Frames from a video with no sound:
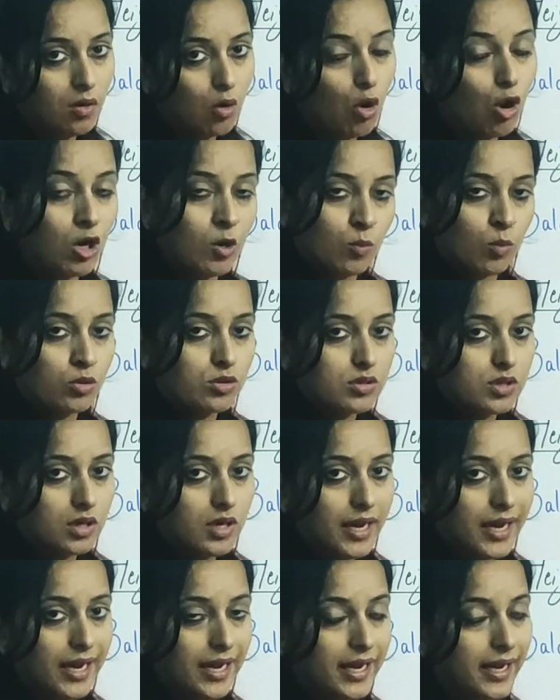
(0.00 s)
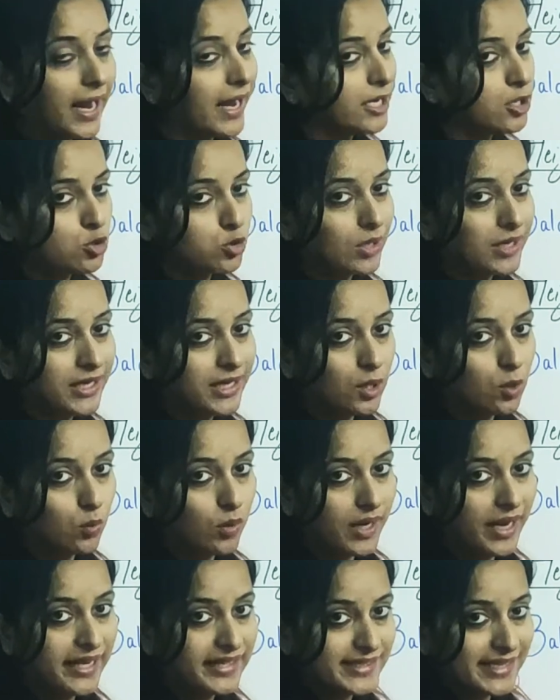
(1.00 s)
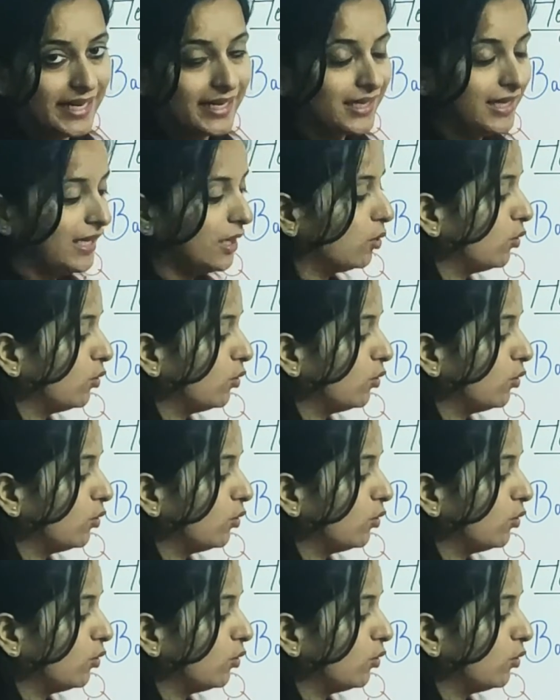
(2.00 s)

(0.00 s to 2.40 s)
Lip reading: almost, actually equal, exactly